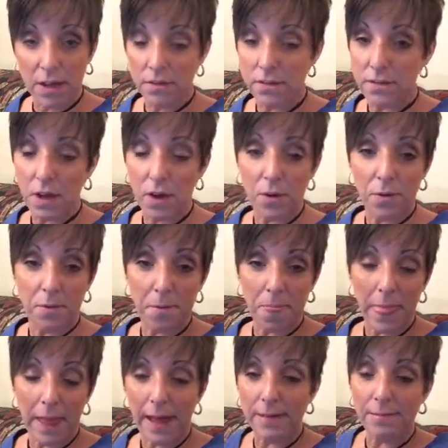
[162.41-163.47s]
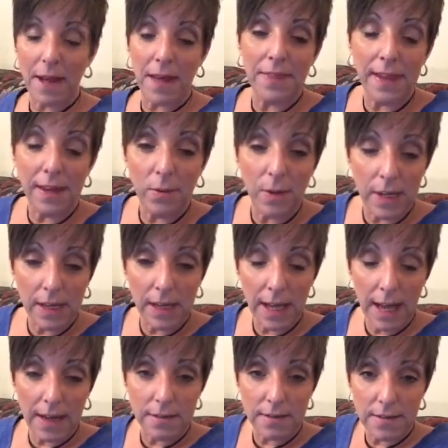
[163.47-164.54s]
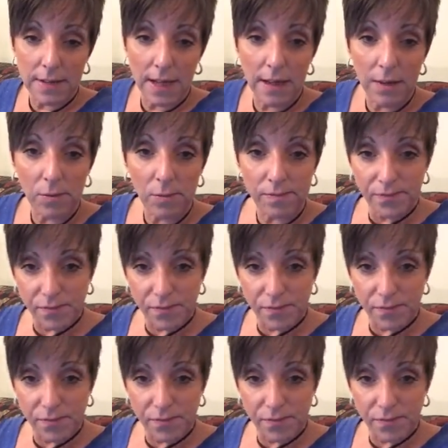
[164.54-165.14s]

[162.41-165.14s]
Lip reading: So I think we can kind of see,